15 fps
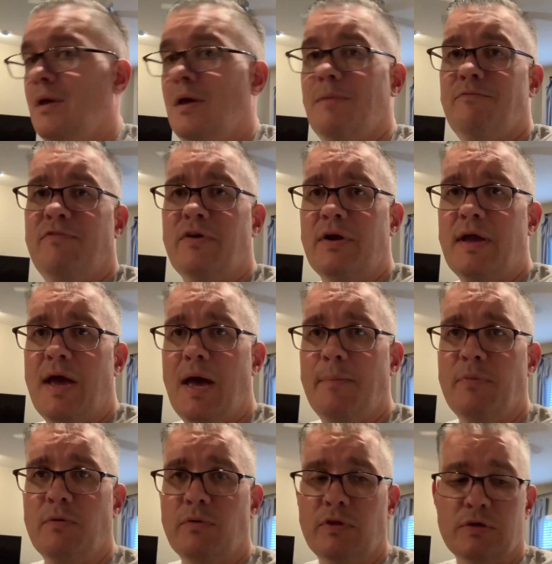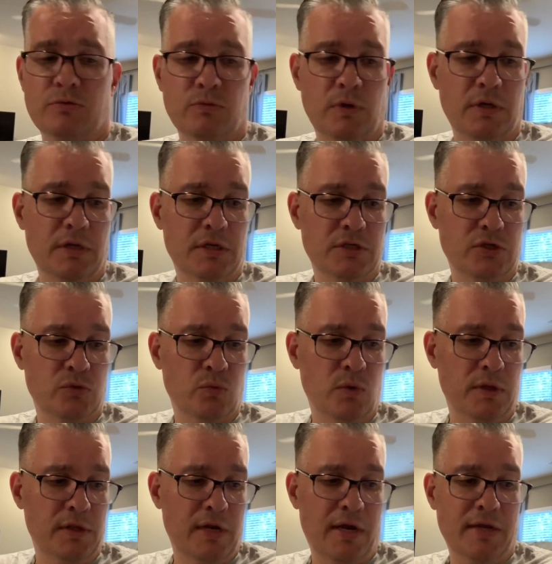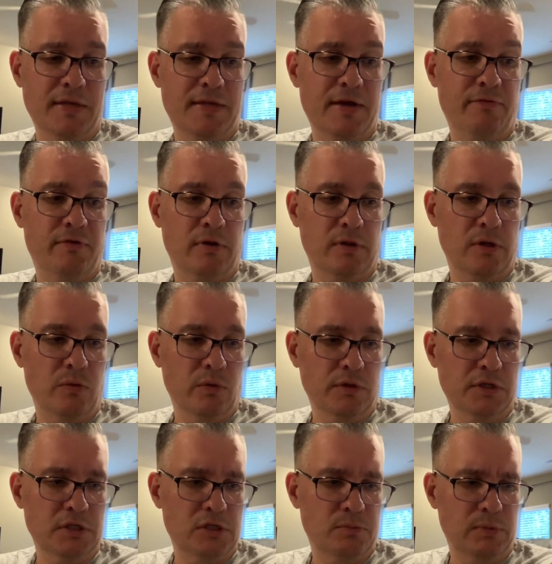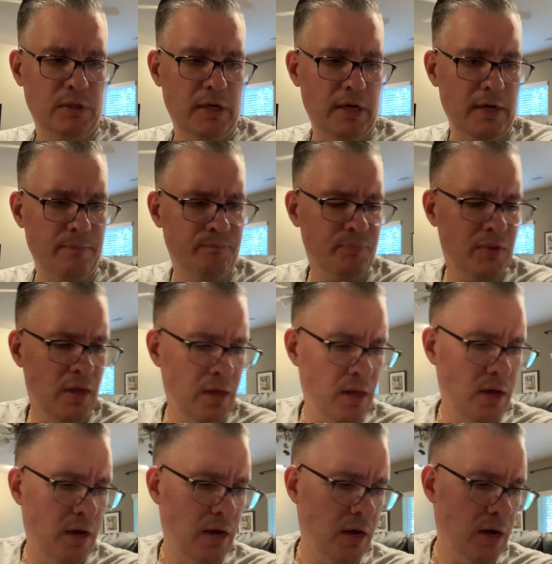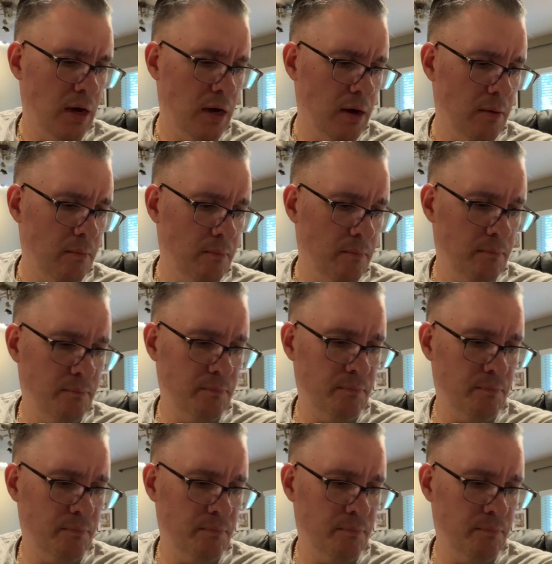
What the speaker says: I'm very happy with this one, and this is one that I definitely will display. I'm